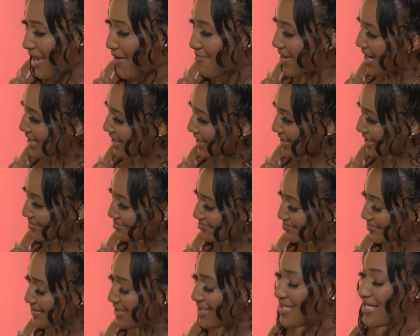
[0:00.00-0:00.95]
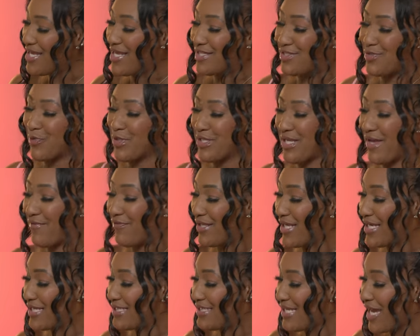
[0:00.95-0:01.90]
that money. So we're
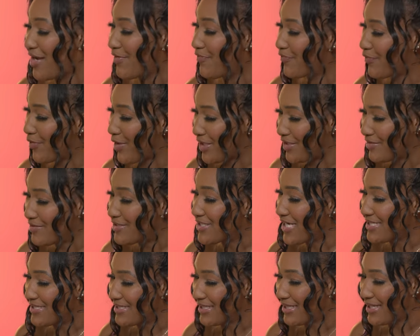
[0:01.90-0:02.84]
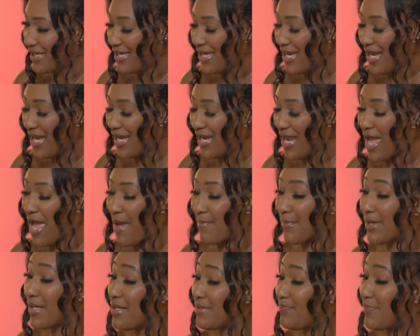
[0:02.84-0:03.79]
definitely excited for you, Jessica, and I'm
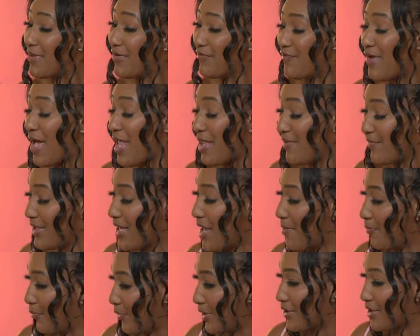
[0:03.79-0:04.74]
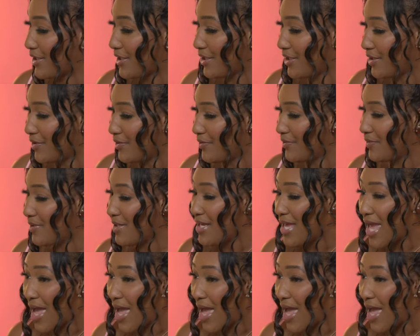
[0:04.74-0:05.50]
gonna be following up with you.